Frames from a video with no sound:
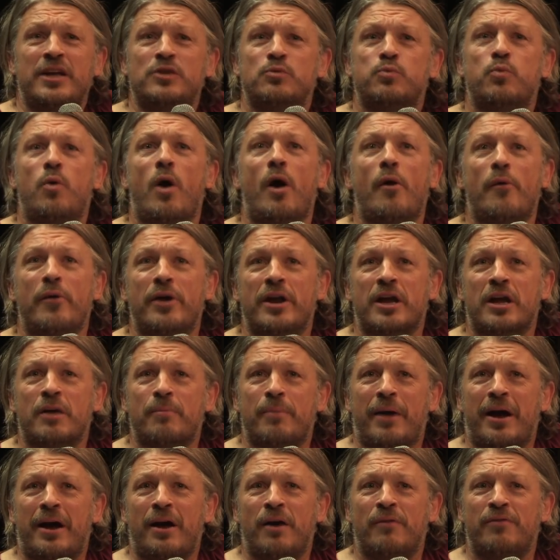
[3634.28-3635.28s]
It's worrying
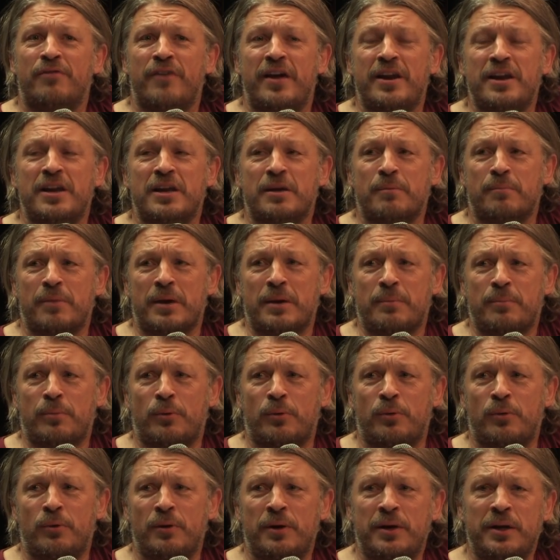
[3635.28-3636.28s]
about offending
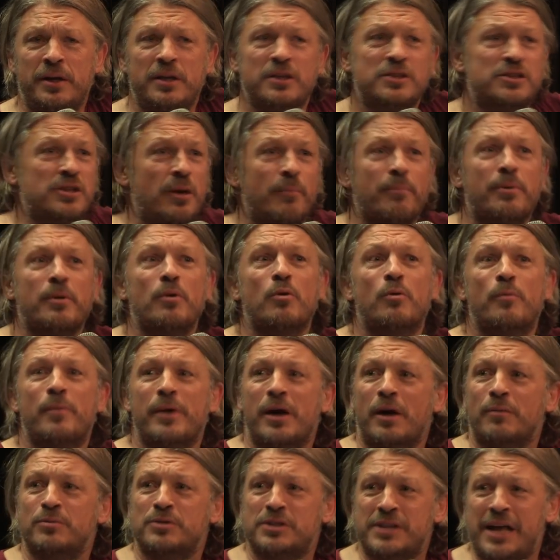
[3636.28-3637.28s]
people some people would
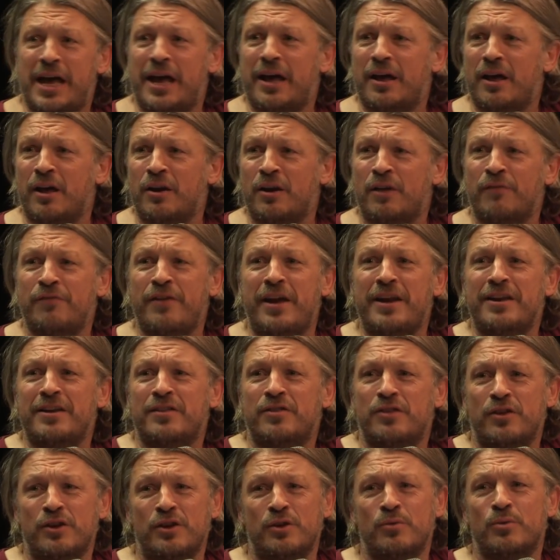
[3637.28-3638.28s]
be upset and
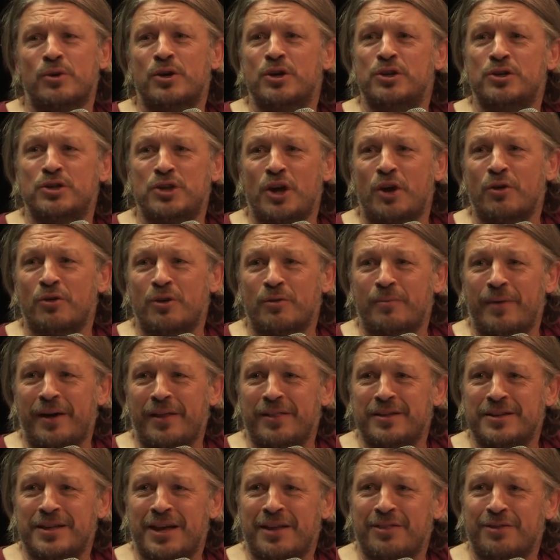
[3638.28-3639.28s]
offended that you could joke
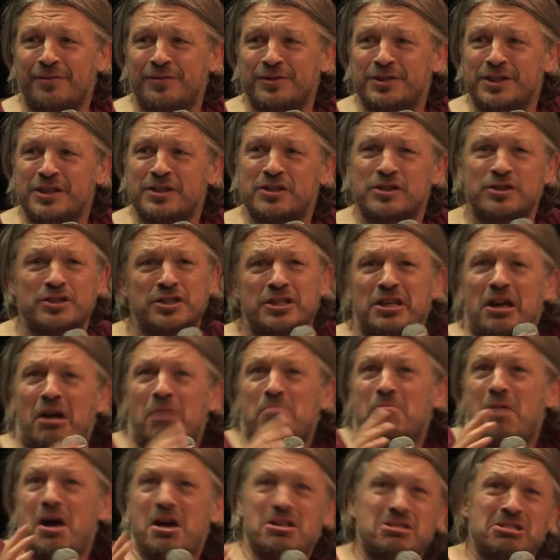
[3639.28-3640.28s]
about the death of a sister because they
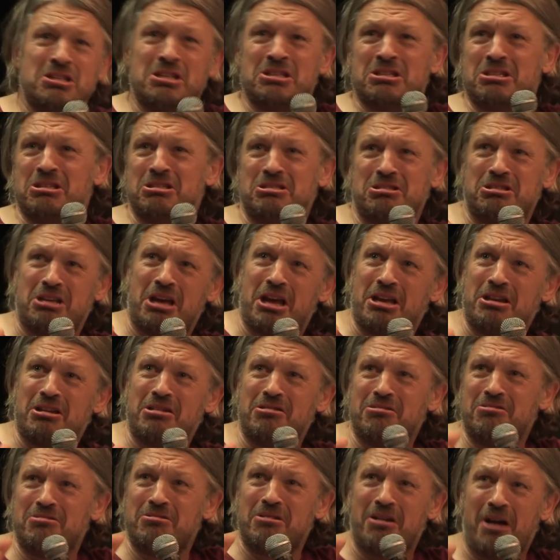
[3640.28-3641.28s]
go, My sister's dead.
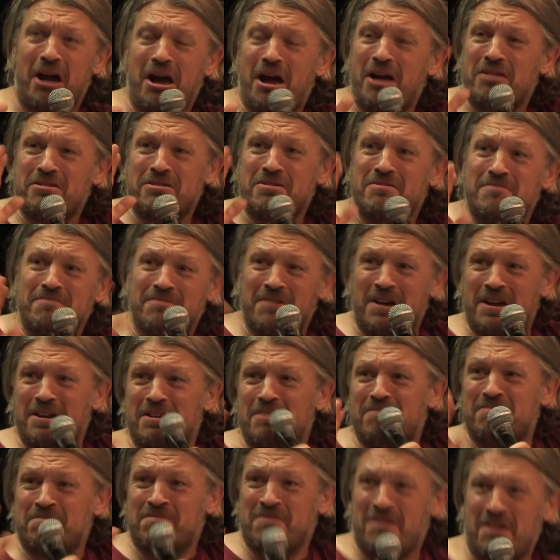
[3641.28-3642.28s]
And I didn't
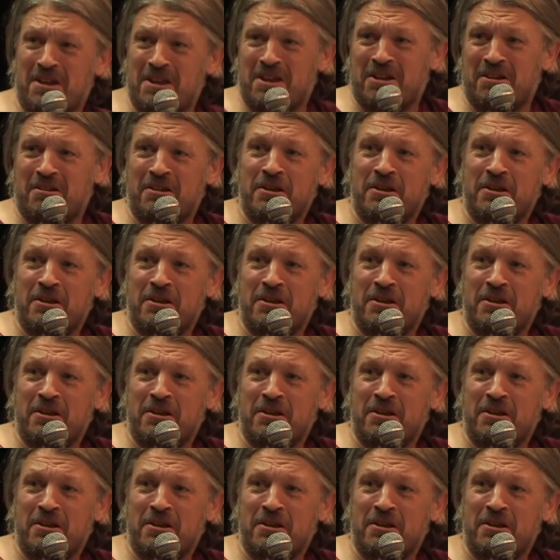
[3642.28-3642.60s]
find it funny.